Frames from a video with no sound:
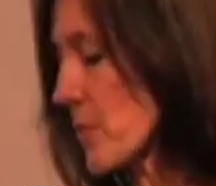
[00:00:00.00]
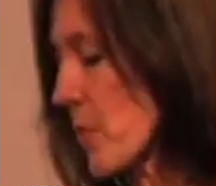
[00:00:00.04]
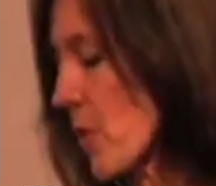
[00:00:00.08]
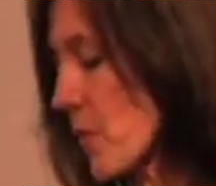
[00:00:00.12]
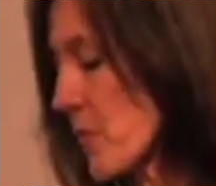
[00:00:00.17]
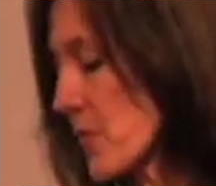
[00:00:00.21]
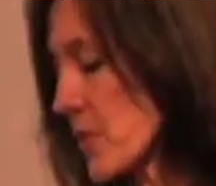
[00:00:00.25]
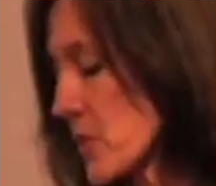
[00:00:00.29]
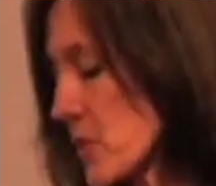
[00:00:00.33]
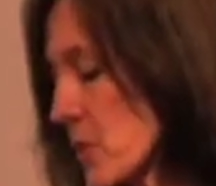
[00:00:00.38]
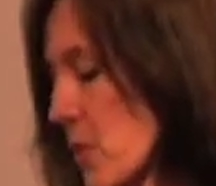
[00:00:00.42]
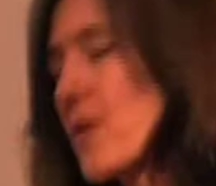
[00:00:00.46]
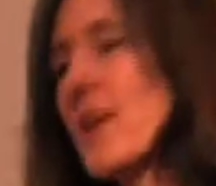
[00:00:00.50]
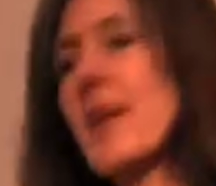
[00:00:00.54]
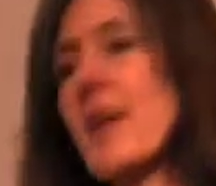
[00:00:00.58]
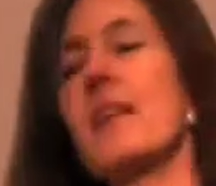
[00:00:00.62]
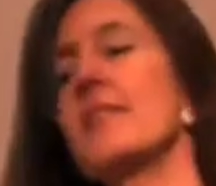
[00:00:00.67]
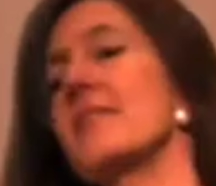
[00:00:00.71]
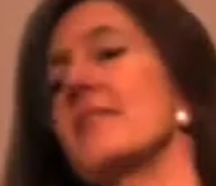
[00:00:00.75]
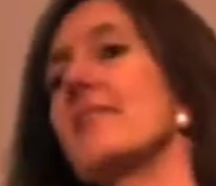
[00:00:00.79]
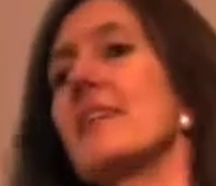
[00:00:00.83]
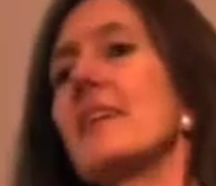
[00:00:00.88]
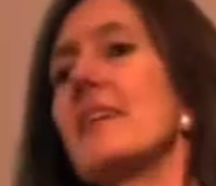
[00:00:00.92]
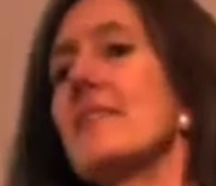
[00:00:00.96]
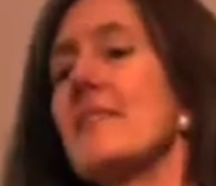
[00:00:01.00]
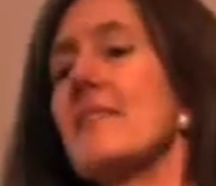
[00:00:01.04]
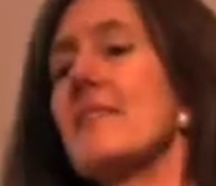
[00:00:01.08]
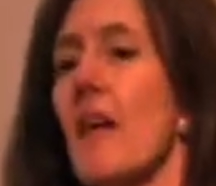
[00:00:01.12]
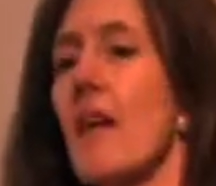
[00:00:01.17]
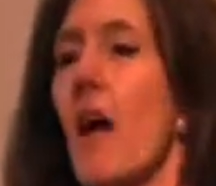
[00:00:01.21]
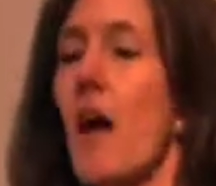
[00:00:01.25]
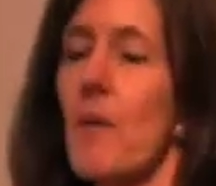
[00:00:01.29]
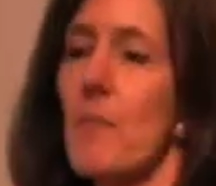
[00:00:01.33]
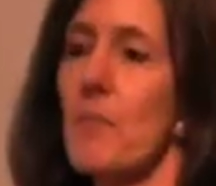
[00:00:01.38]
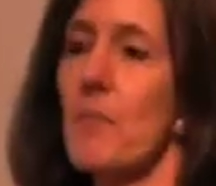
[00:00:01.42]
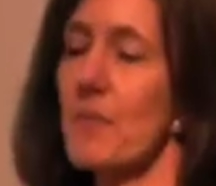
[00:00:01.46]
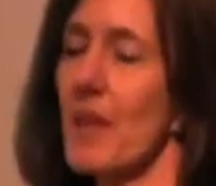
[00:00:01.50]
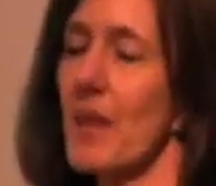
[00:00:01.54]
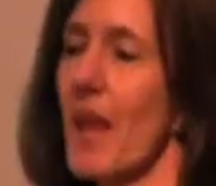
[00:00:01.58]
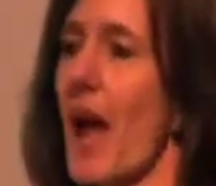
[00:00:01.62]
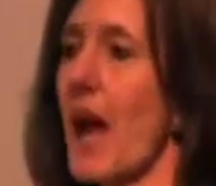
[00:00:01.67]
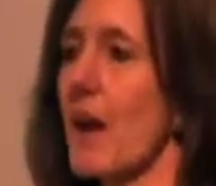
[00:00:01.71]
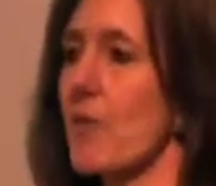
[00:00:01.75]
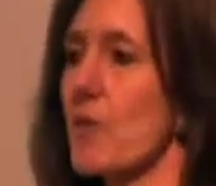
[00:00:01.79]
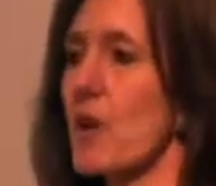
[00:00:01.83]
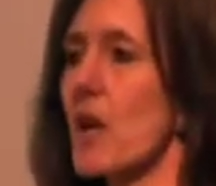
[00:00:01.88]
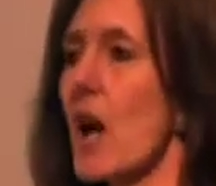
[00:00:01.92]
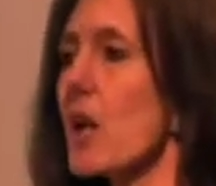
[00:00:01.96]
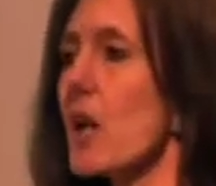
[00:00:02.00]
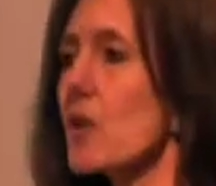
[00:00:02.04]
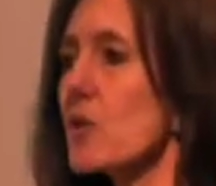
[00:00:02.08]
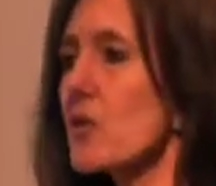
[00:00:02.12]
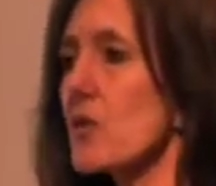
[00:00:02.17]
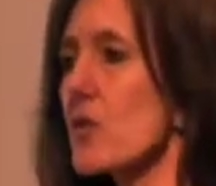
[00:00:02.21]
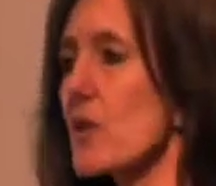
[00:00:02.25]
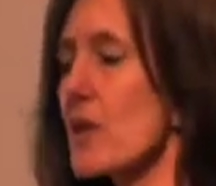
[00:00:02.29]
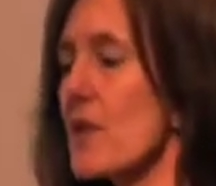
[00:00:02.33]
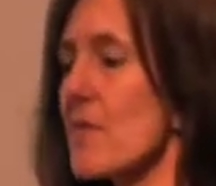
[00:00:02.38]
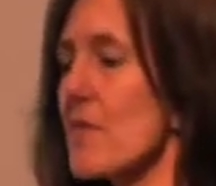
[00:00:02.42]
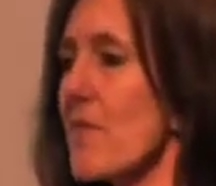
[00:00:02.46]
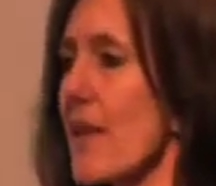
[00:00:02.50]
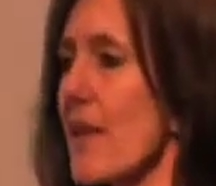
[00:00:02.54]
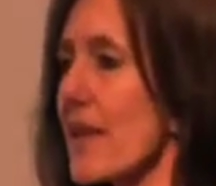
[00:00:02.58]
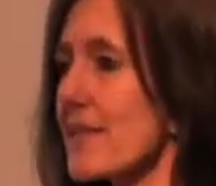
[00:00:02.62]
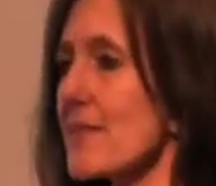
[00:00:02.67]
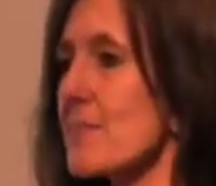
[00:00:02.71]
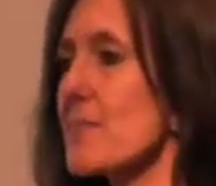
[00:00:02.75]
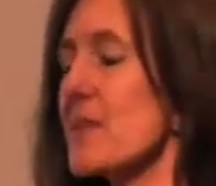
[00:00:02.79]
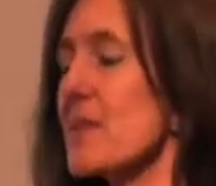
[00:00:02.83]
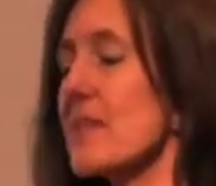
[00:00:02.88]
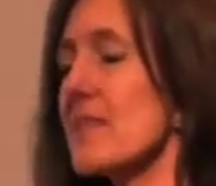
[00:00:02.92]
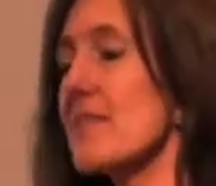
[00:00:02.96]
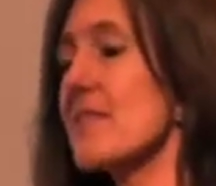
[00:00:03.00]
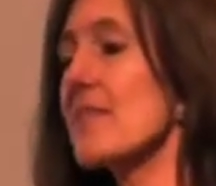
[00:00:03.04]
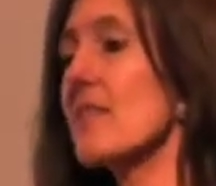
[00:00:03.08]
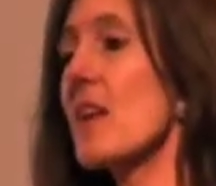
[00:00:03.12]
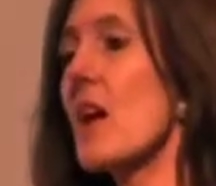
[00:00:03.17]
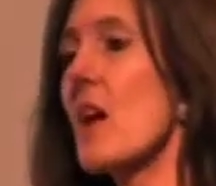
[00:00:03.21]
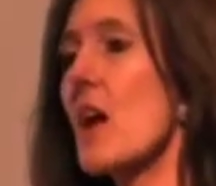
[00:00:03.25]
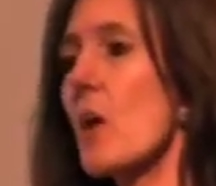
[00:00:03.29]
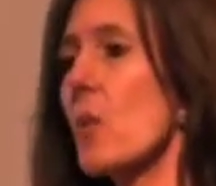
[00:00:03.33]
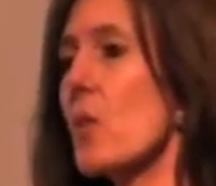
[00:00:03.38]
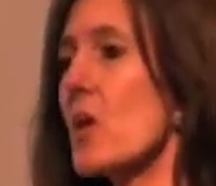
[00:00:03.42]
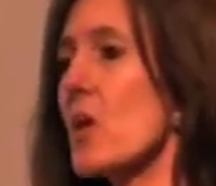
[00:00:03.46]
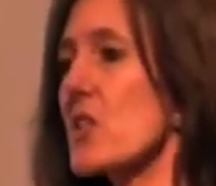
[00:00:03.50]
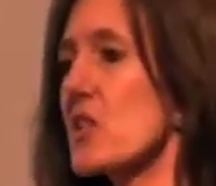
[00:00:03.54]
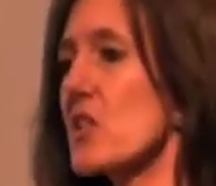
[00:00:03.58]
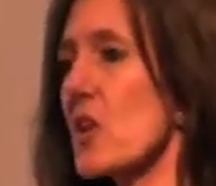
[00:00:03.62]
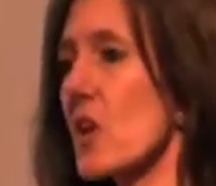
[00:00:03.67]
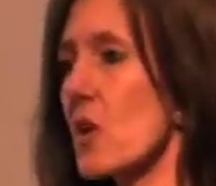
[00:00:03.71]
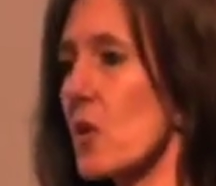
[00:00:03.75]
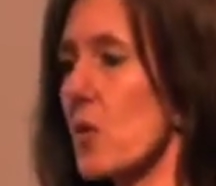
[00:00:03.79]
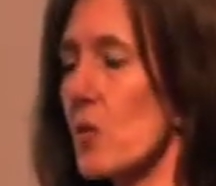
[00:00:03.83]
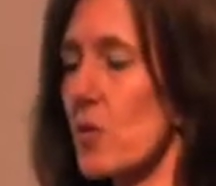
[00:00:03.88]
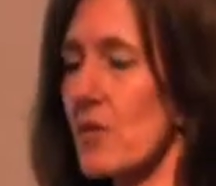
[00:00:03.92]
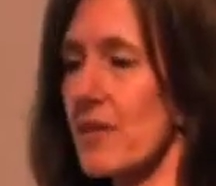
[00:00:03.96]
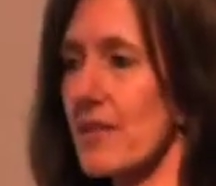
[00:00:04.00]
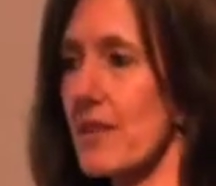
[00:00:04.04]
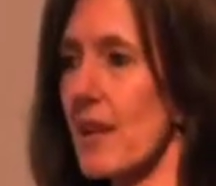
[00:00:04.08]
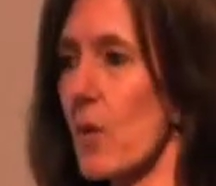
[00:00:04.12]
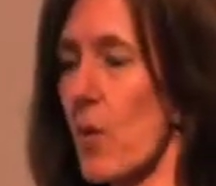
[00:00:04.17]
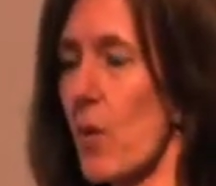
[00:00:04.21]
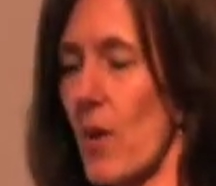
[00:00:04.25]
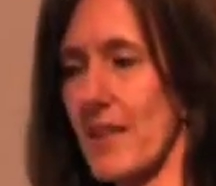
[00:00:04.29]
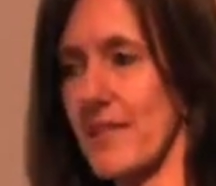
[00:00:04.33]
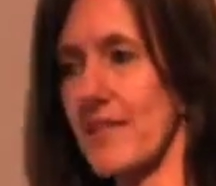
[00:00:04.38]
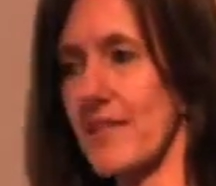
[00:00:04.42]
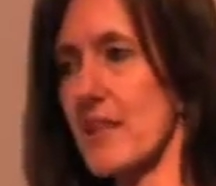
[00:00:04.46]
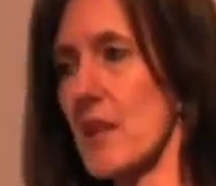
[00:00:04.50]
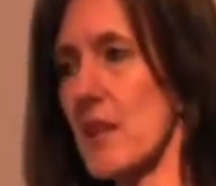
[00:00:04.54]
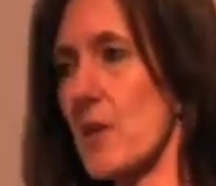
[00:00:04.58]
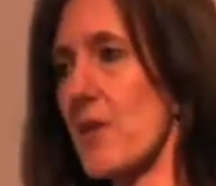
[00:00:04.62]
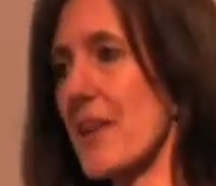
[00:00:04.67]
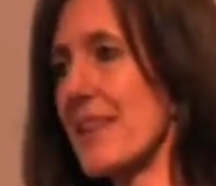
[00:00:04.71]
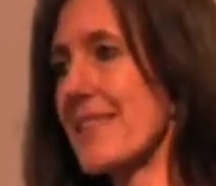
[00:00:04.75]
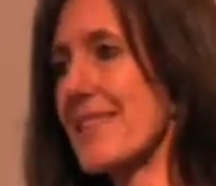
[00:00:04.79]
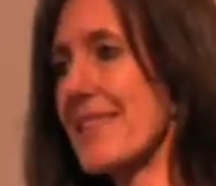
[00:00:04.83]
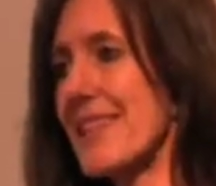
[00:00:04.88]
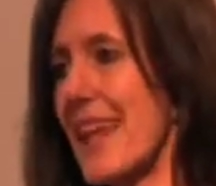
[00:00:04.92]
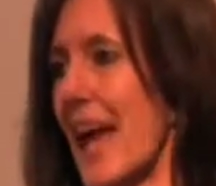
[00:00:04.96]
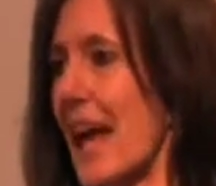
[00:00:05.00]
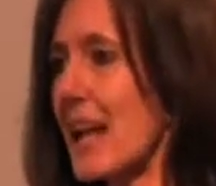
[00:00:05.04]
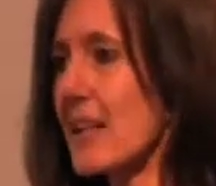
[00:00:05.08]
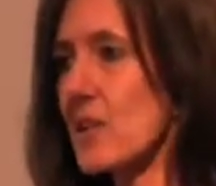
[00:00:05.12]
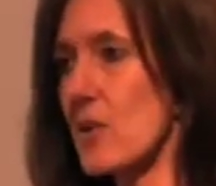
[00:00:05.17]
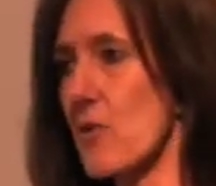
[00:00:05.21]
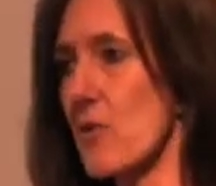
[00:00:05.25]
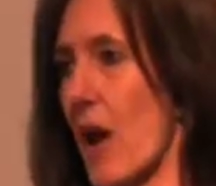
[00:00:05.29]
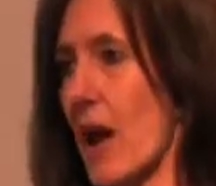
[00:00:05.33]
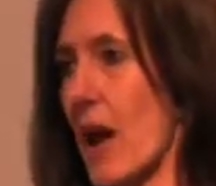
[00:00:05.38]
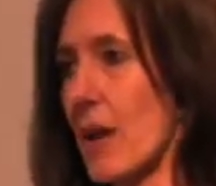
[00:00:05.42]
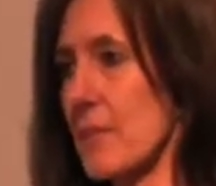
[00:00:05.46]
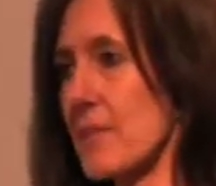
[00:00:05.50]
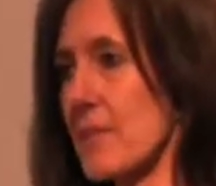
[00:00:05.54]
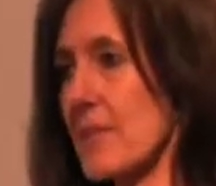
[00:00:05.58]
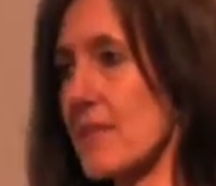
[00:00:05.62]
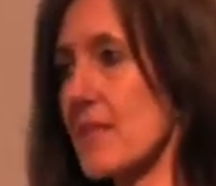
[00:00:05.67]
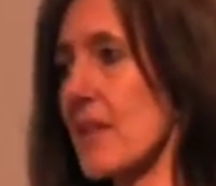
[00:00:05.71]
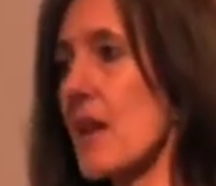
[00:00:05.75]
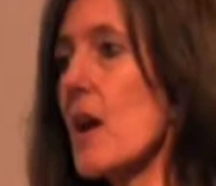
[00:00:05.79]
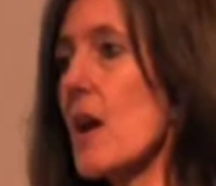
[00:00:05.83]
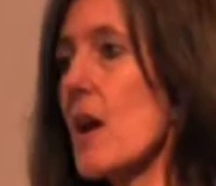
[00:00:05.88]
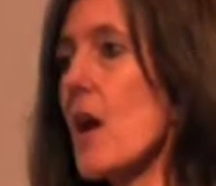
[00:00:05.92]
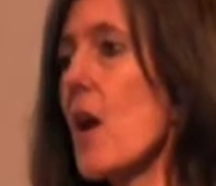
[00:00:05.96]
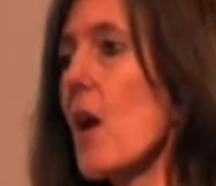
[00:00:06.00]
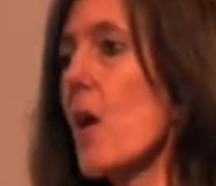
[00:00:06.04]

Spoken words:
profit-oriented agricultural investments which are causing quite serious land grabs,